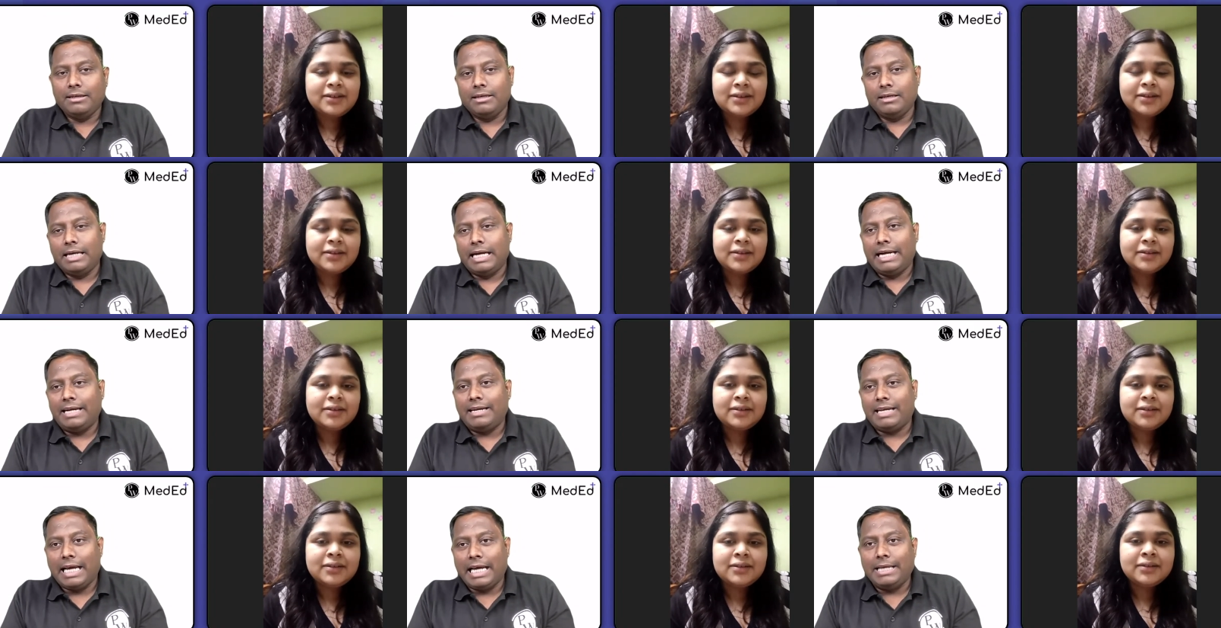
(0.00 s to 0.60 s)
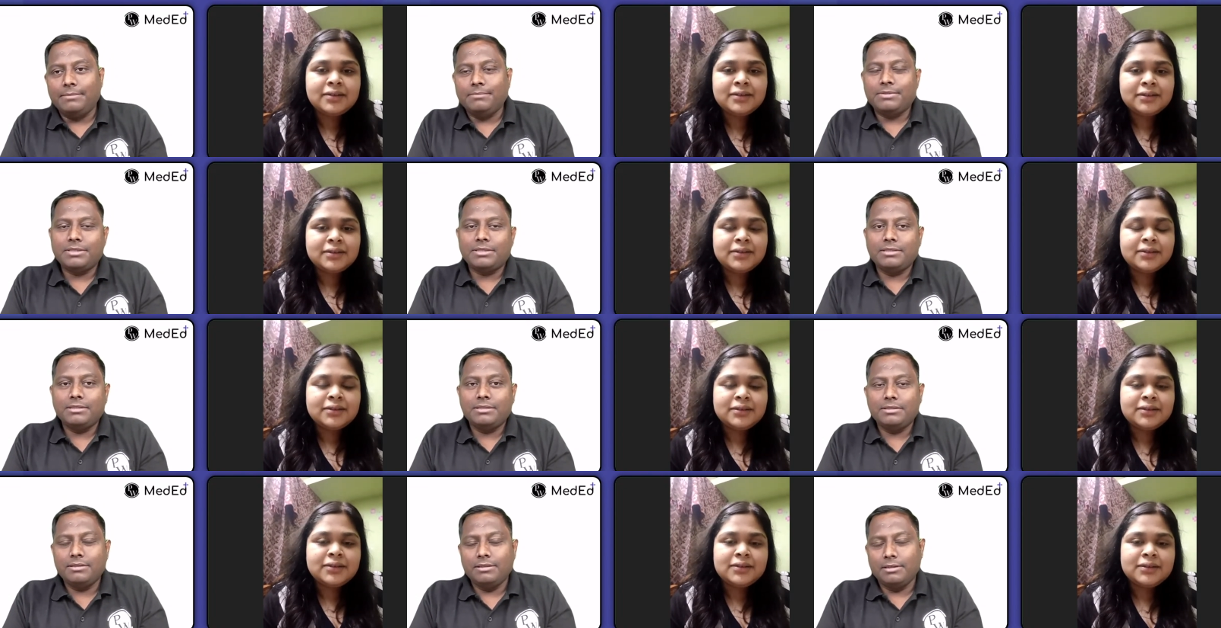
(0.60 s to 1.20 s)
Speaker 1: at times
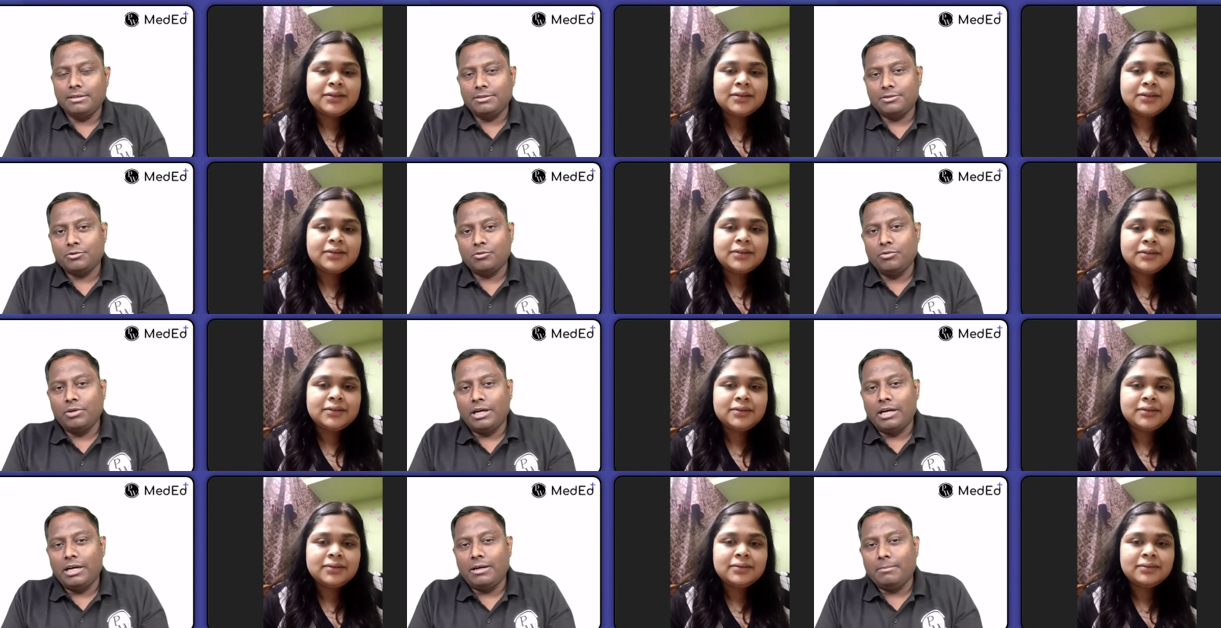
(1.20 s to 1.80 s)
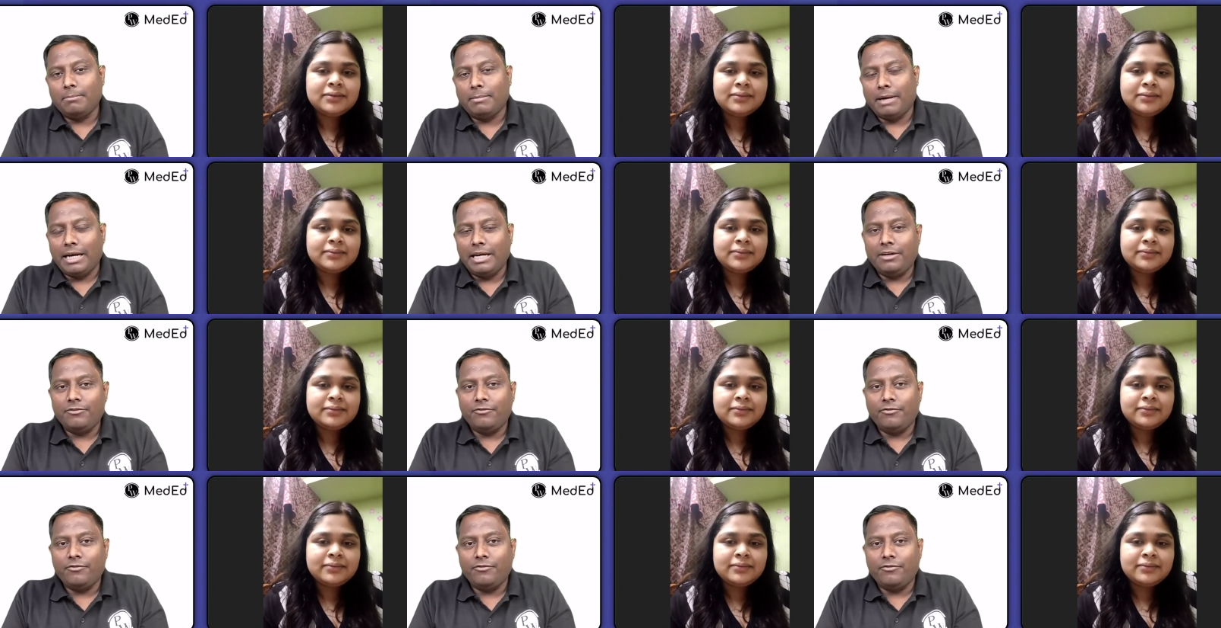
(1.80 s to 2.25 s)
a student might